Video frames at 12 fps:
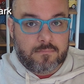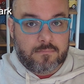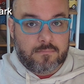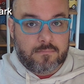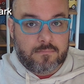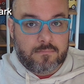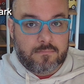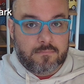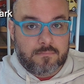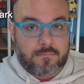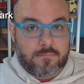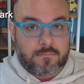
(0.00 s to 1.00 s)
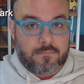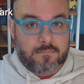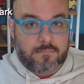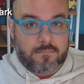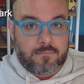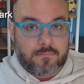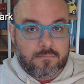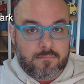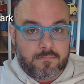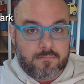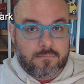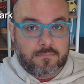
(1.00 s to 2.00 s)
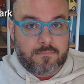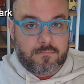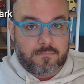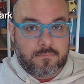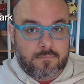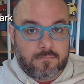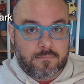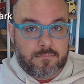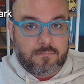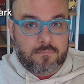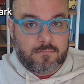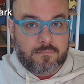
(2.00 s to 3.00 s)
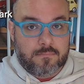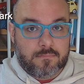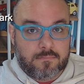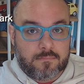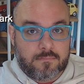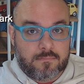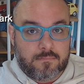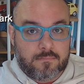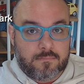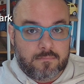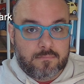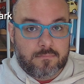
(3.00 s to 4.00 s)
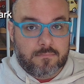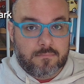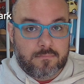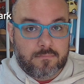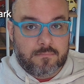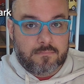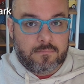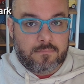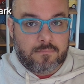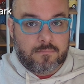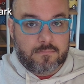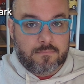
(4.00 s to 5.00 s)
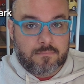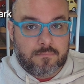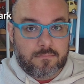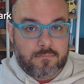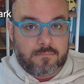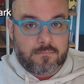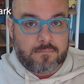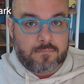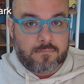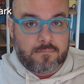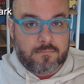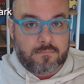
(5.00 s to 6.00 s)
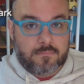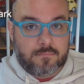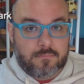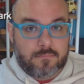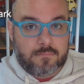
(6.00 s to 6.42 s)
He's not going to hit his charity drive, which is sad. He was going to go to Jamboree or whatever.